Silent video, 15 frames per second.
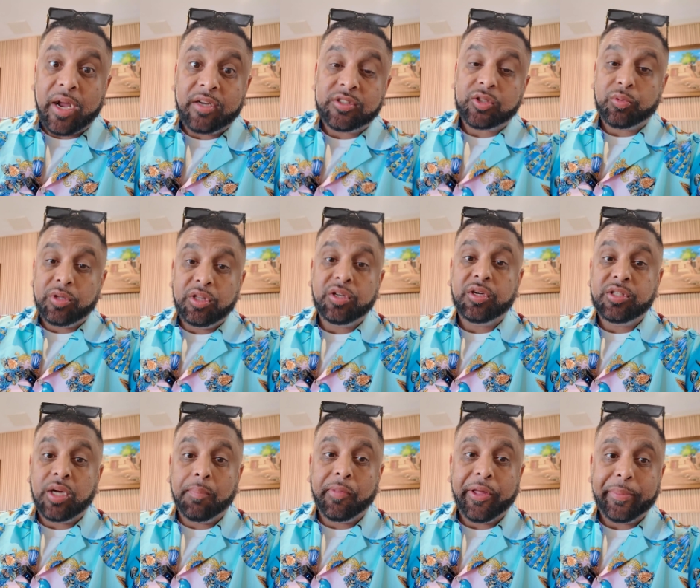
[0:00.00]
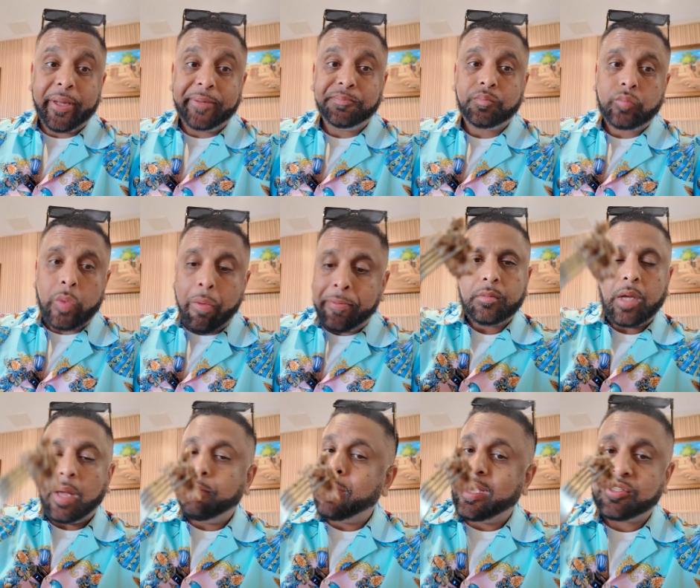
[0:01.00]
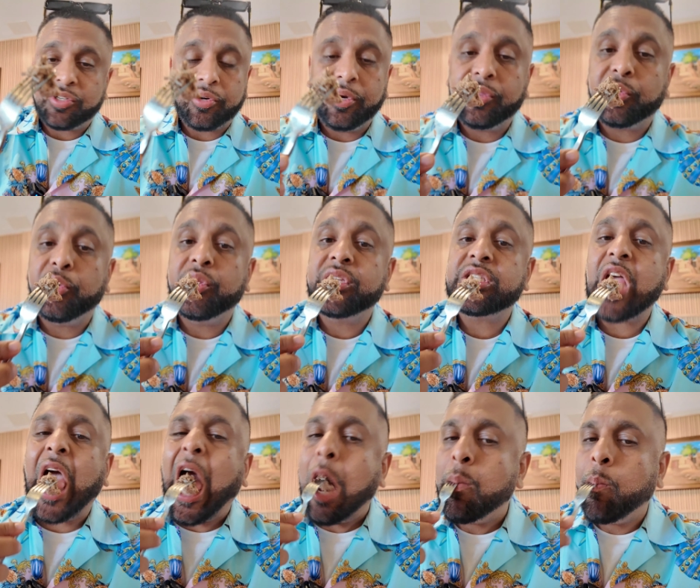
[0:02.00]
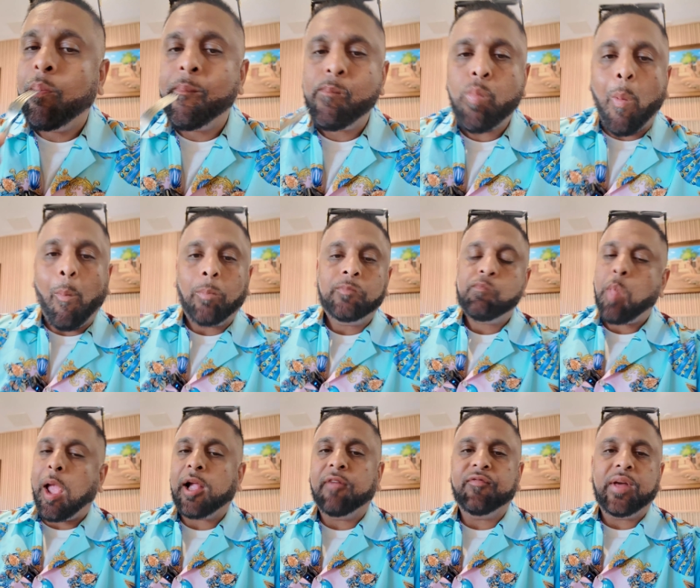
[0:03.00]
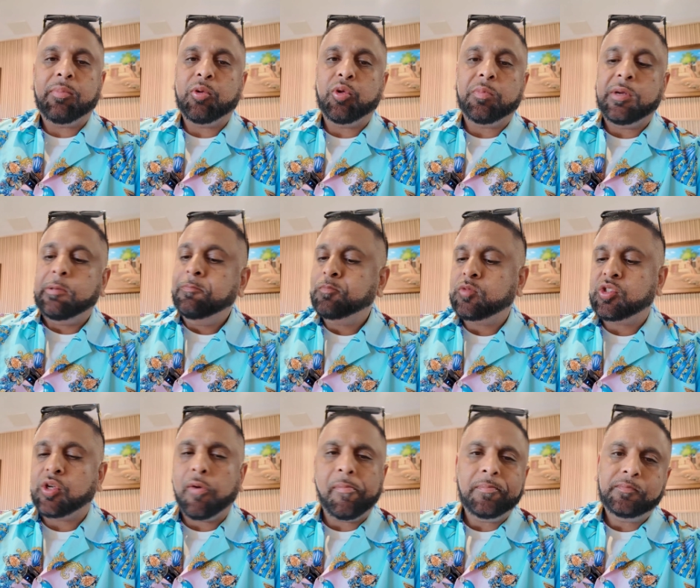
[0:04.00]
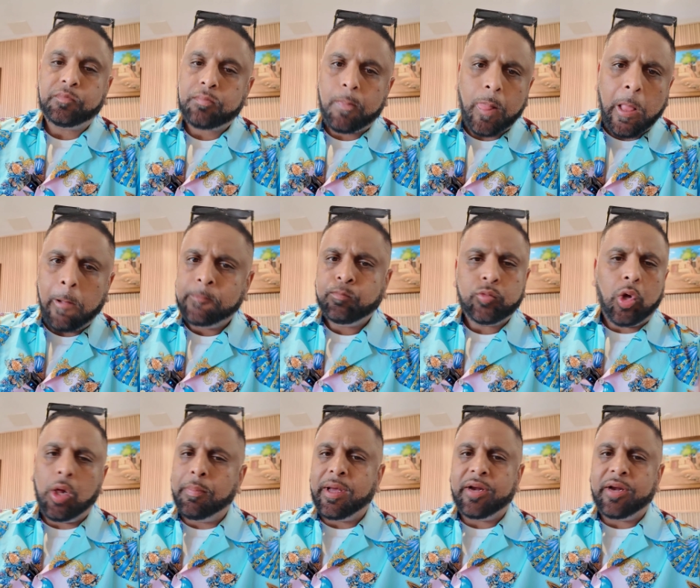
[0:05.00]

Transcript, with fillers: that is a really good dumpling, man. I'm massacring through this. I got family with me, so all